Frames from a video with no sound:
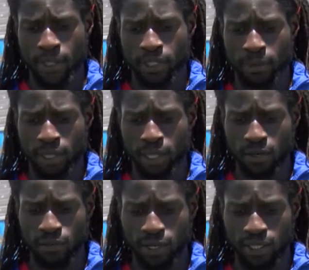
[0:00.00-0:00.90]
It's been
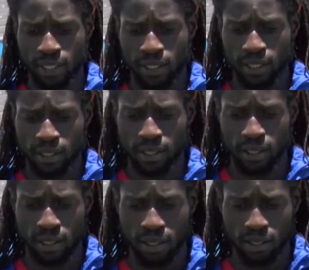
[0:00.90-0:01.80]
good for us, I think.
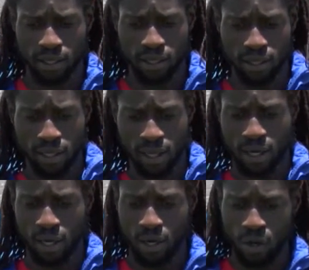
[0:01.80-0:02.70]

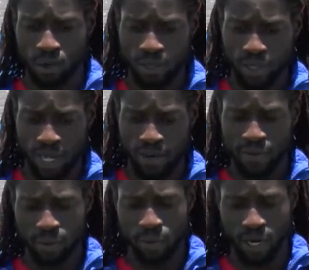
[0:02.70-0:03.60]
Along with
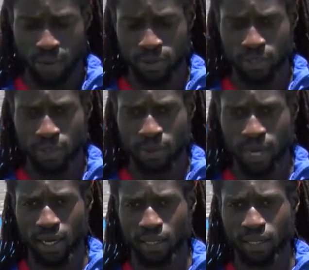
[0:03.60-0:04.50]
having more chemistry in the
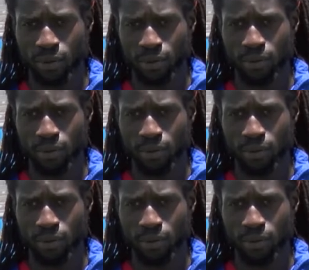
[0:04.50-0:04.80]
back, I think